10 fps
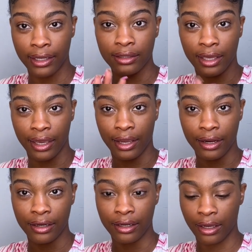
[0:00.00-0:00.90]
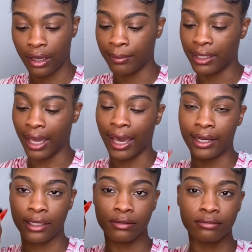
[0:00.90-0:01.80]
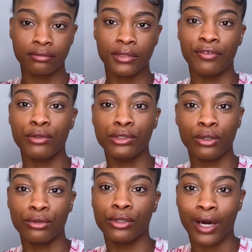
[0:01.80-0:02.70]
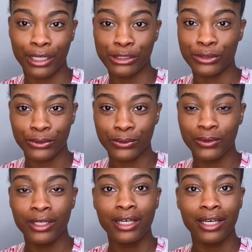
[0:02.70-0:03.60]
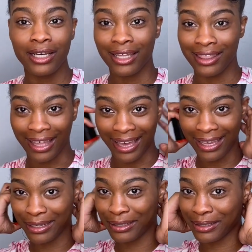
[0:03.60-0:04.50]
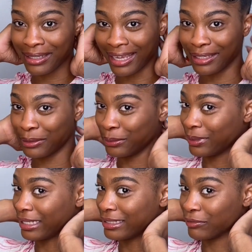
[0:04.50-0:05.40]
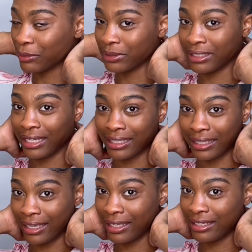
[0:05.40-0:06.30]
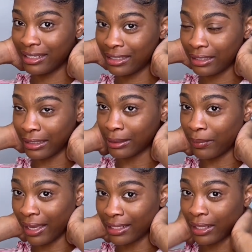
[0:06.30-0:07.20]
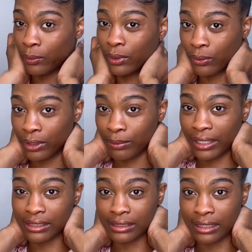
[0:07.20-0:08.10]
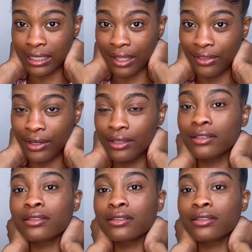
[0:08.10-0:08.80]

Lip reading: the hair, if you don't know how to do that, like, you know, like the real thick at the end, like the back, like where all the braids are together,